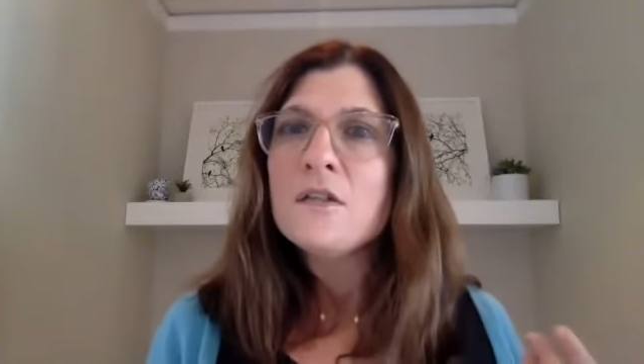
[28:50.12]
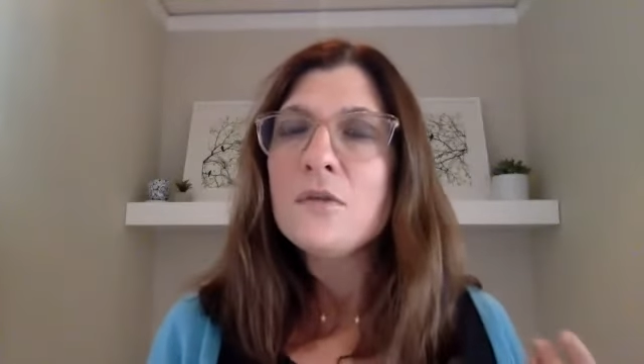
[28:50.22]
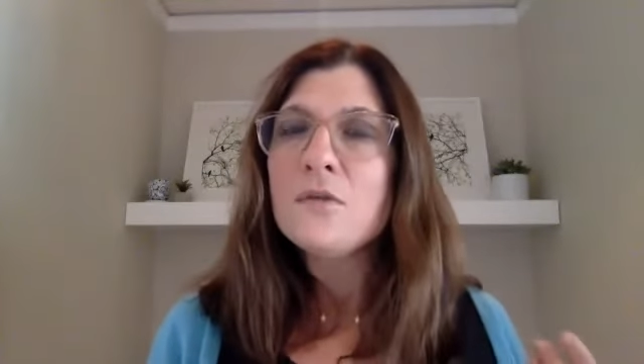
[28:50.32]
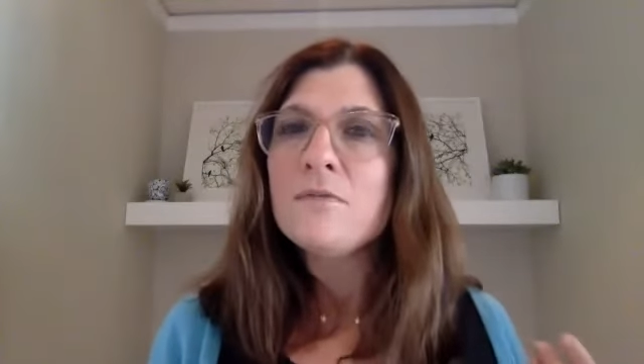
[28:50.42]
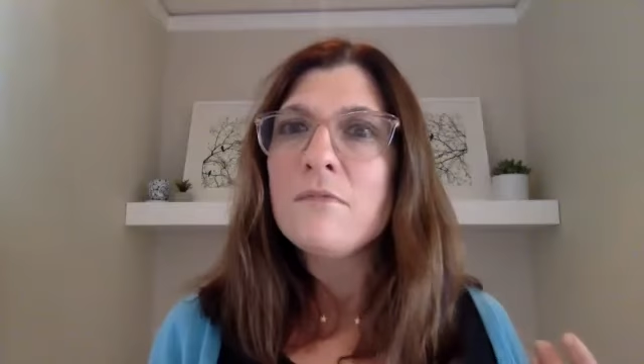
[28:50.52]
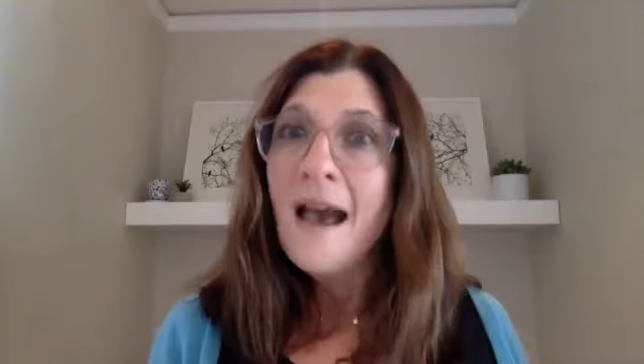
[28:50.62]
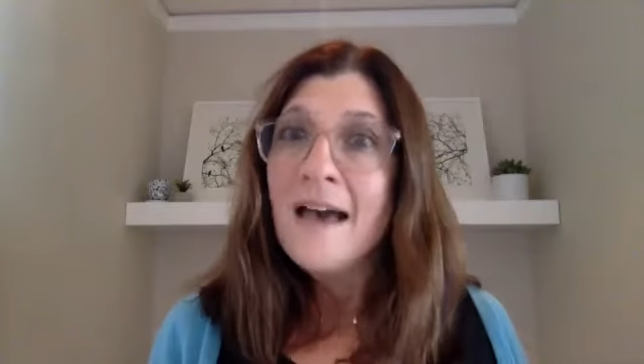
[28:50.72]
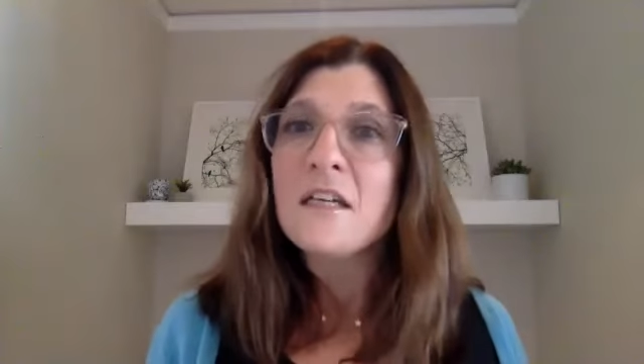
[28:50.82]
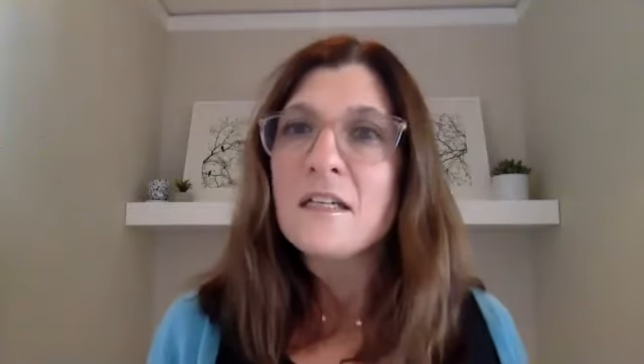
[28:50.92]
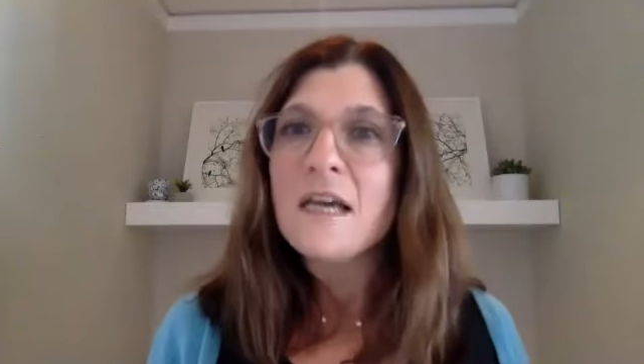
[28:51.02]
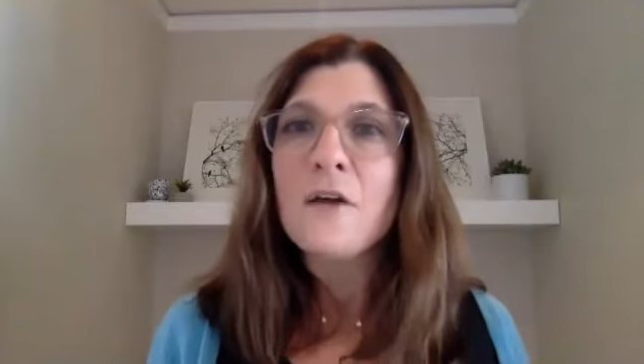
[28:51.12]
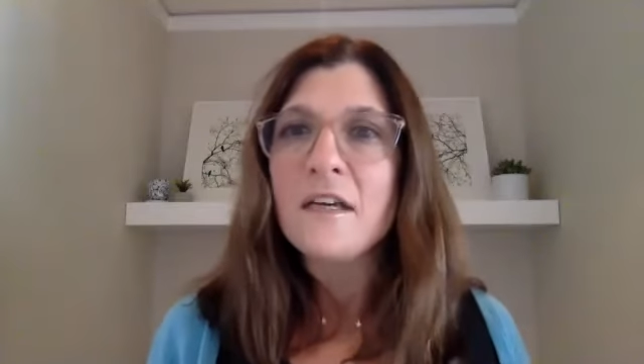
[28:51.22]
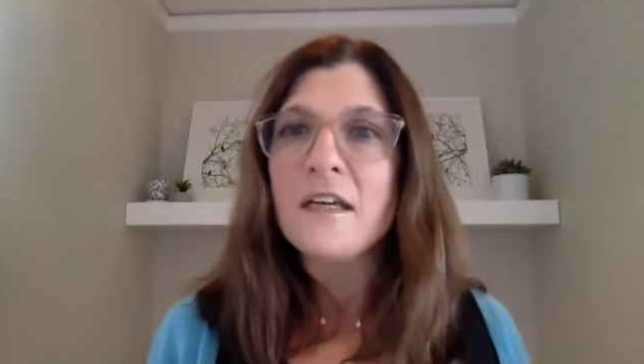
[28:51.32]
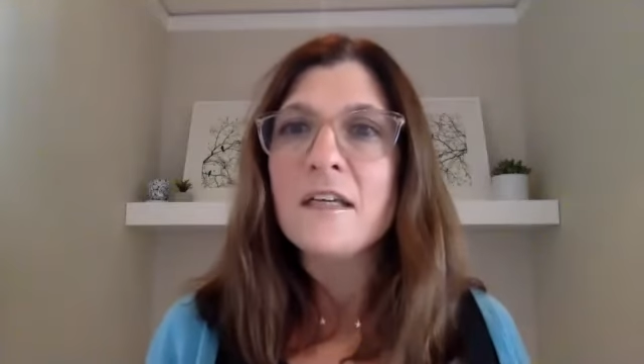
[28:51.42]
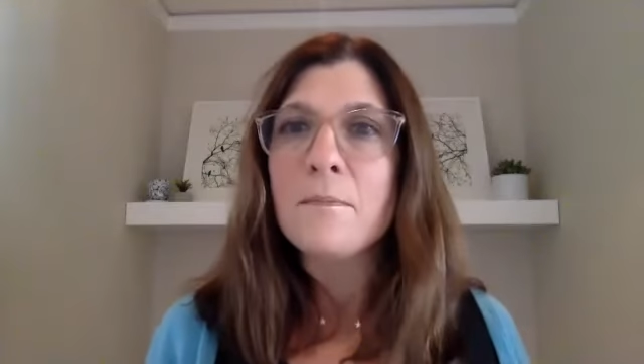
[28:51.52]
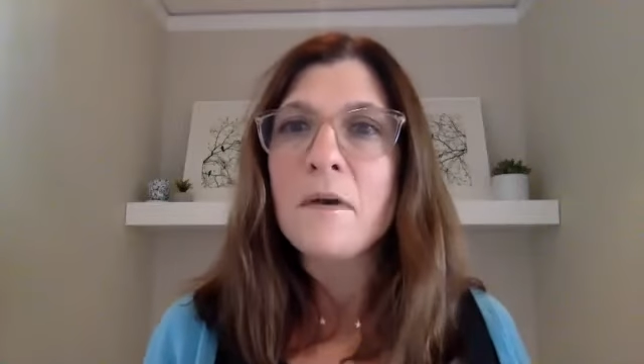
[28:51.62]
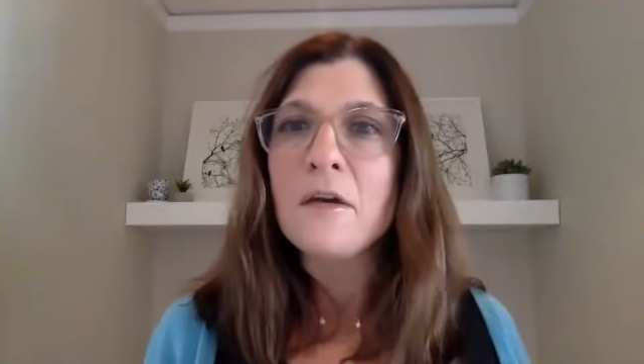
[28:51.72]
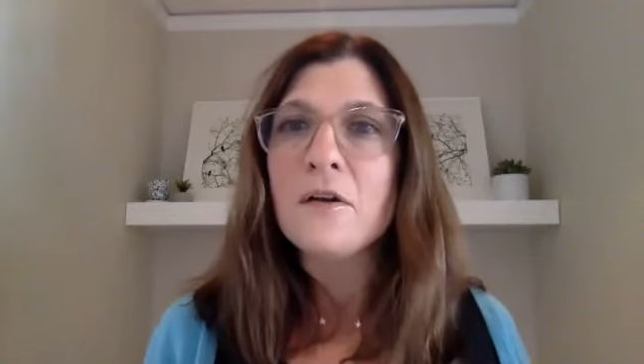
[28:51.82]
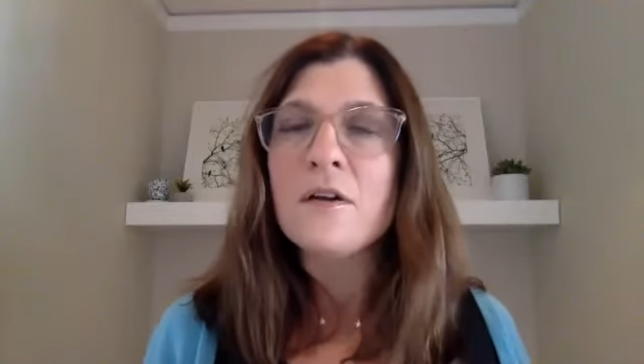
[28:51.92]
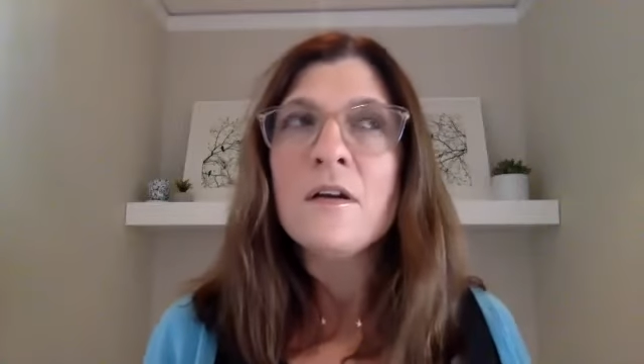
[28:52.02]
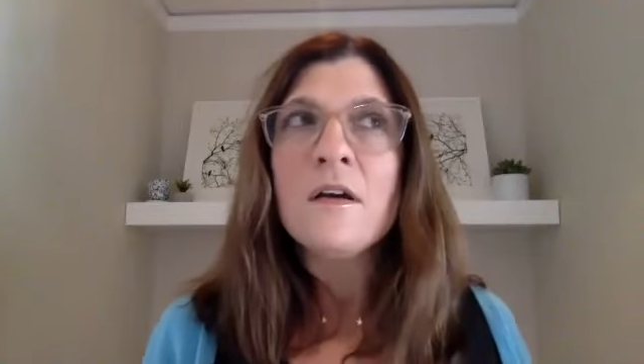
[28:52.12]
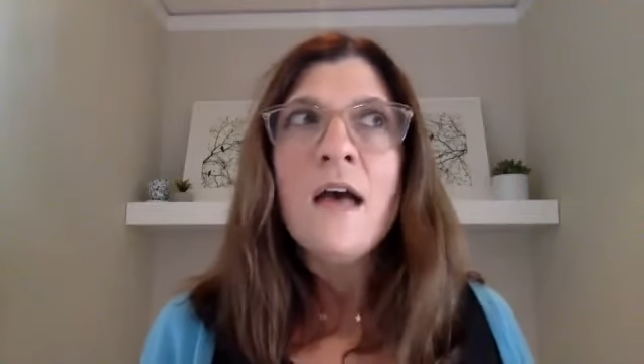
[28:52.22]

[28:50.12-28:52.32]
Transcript: to ask us how they can get better.